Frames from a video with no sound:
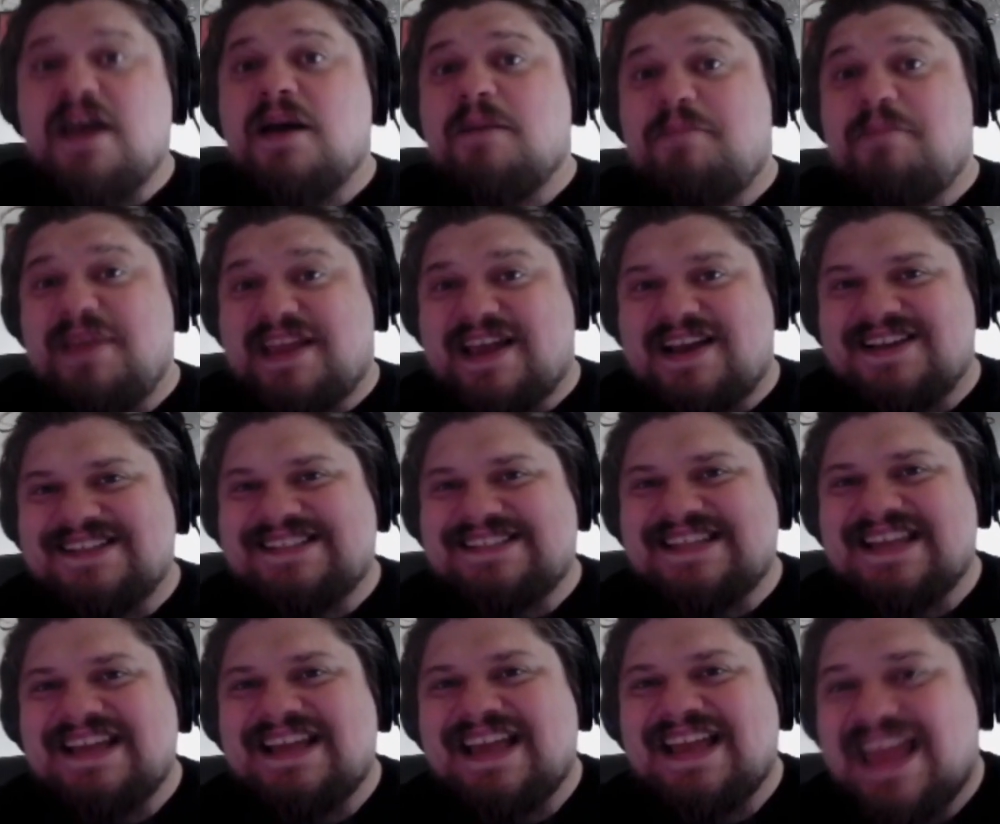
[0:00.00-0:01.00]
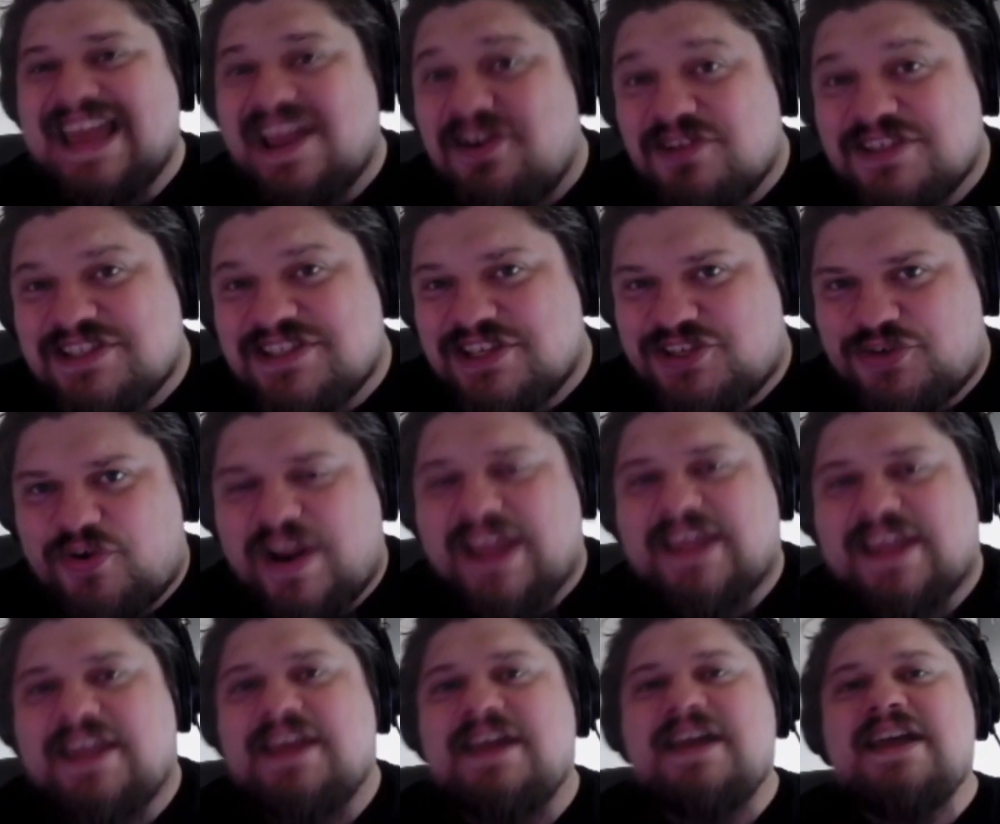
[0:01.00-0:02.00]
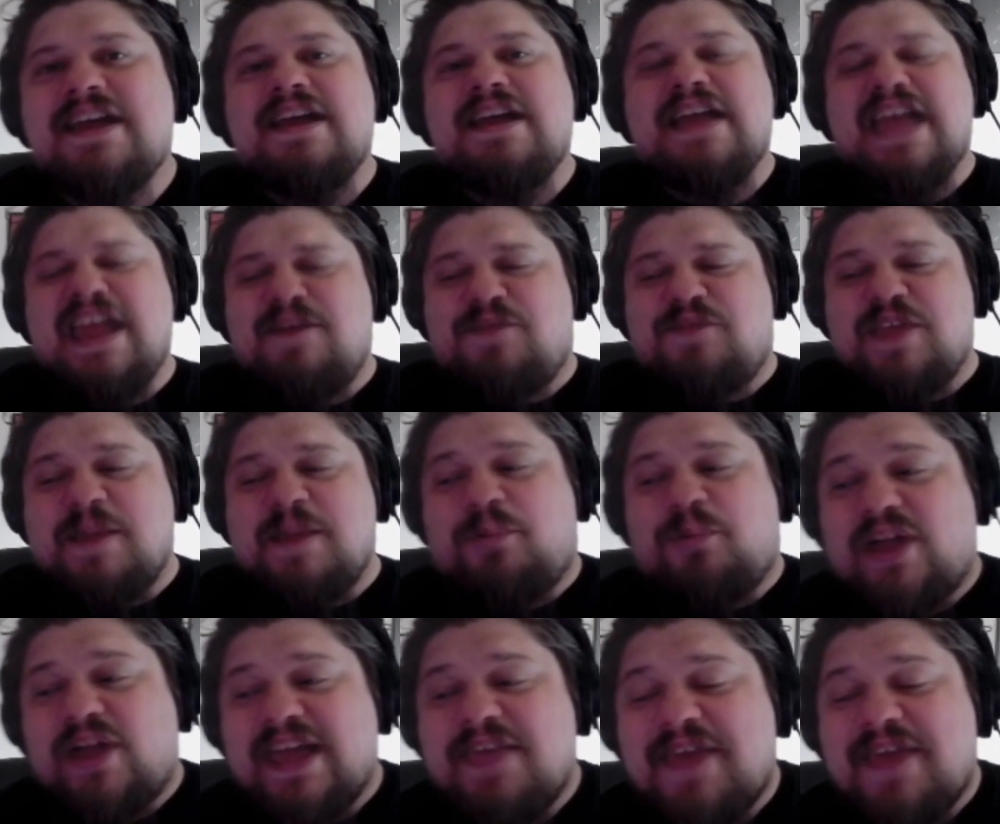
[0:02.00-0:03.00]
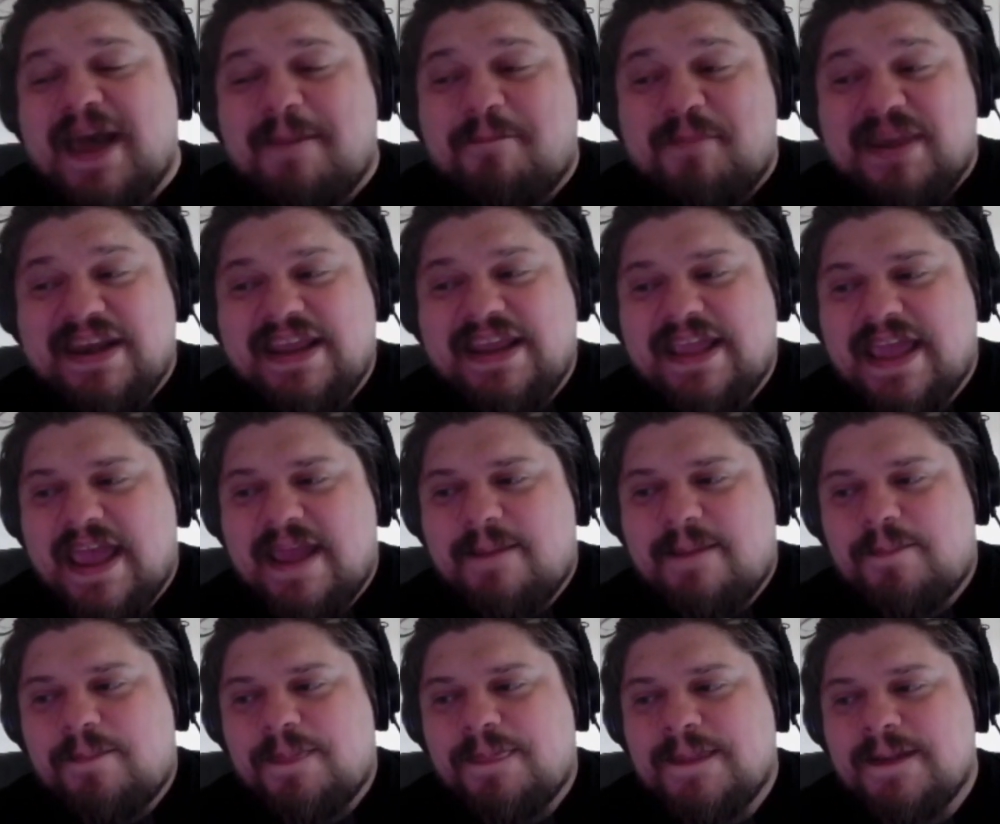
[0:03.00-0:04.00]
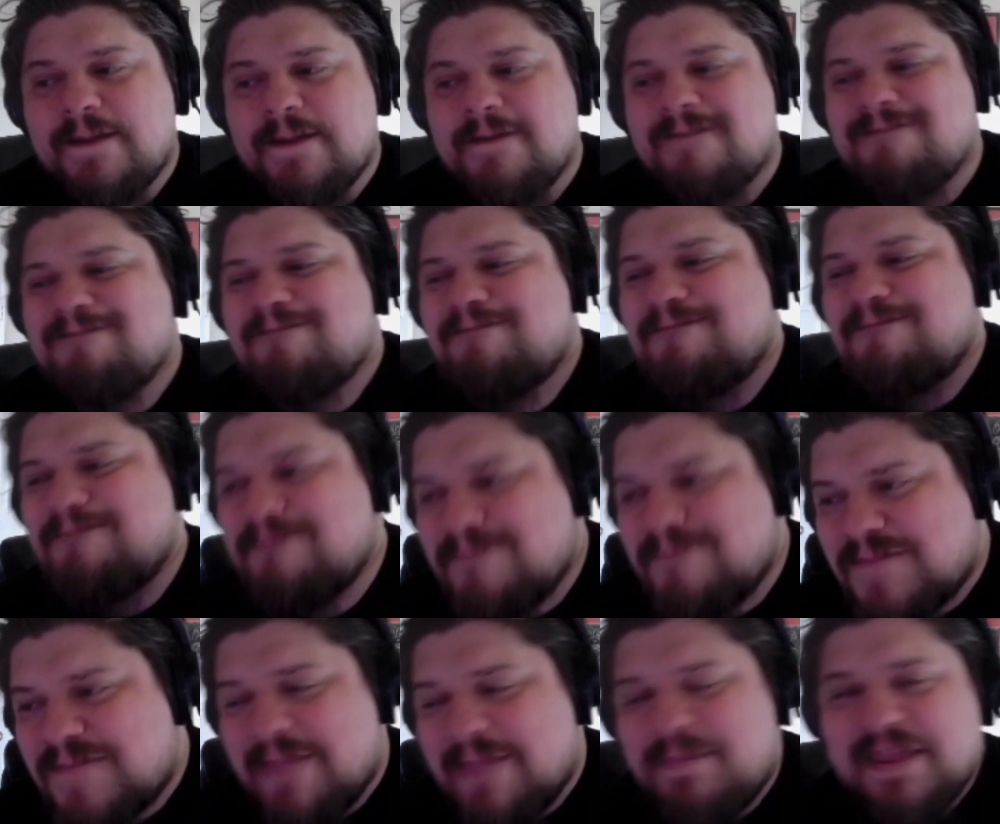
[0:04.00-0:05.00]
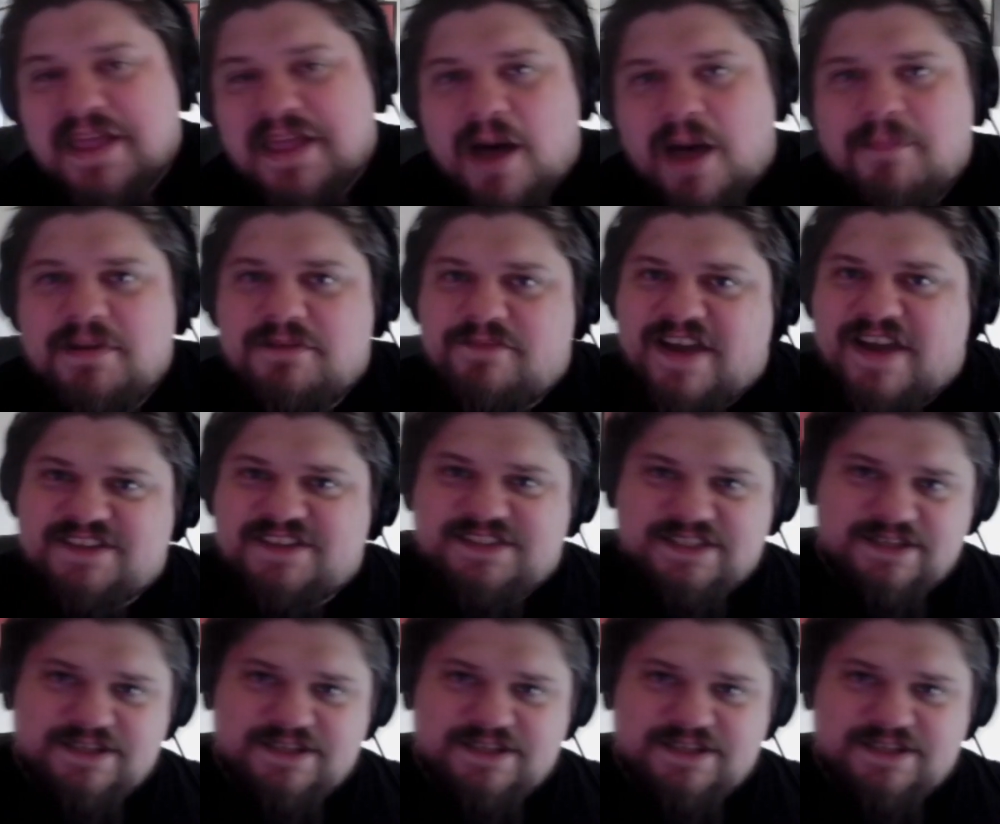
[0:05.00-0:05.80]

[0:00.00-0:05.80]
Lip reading: because here's the trick. If they play that mini game, they become invested.